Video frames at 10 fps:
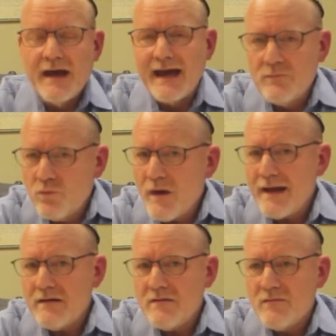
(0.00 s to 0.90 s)
And
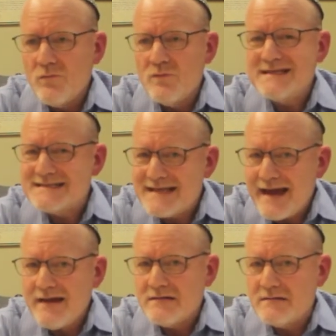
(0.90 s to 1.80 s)
when we
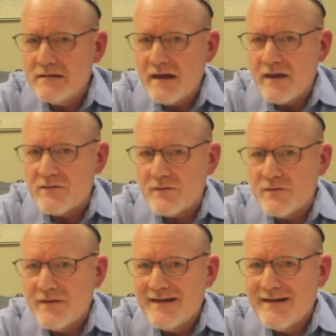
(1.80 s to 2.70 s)
sang
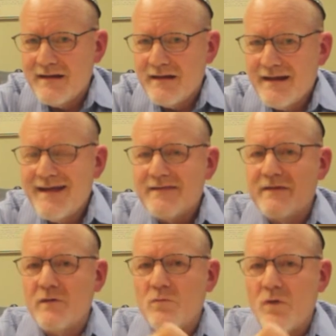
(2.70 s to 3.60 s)
together,
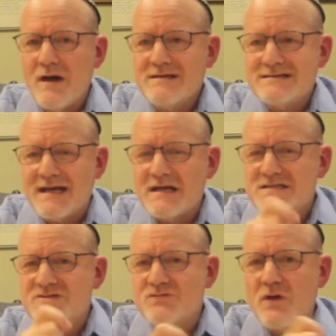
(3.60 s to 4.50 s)
there was a
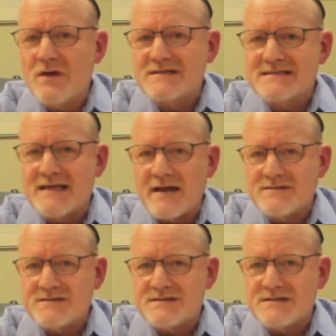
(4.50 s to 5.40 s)
strong
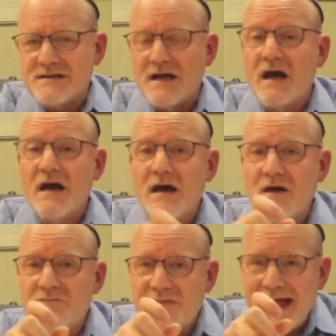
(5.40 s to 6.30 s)
sense
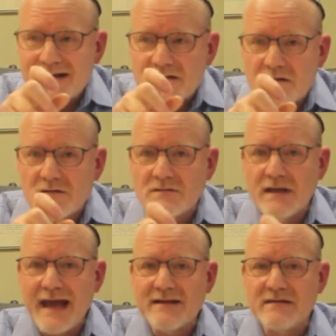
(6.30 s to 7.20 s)
of that
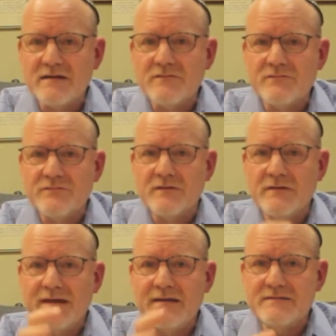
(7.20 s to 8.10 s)
collective
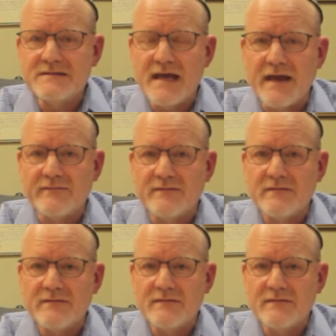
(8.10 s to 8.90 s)
intent.